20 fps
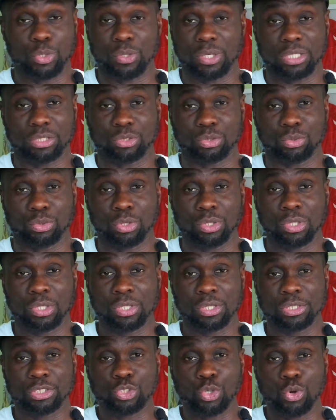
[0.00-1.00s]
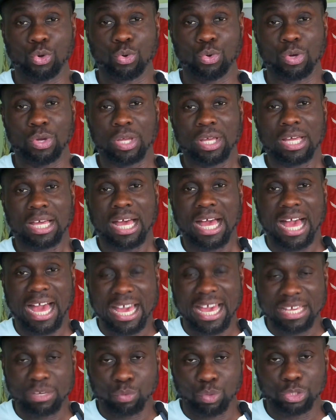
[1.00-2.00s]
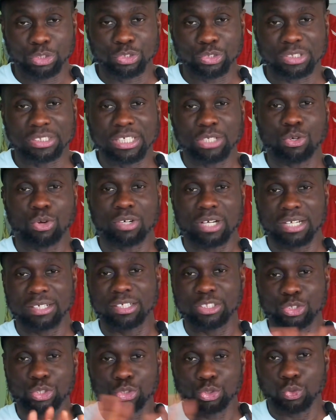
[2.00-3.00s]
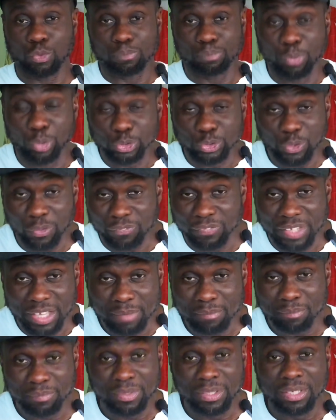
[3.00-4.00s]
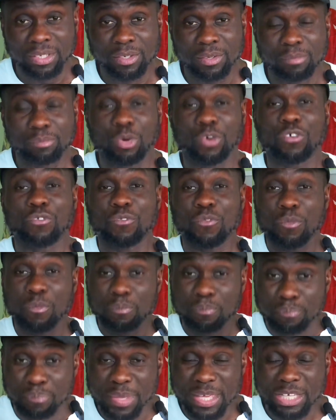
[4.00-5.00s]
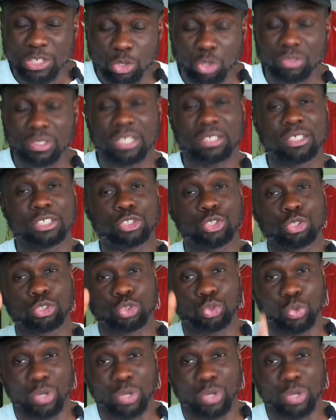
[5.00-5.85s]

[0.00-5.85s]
Eto. So I want to say congratulations to both of them, but Big congratulations to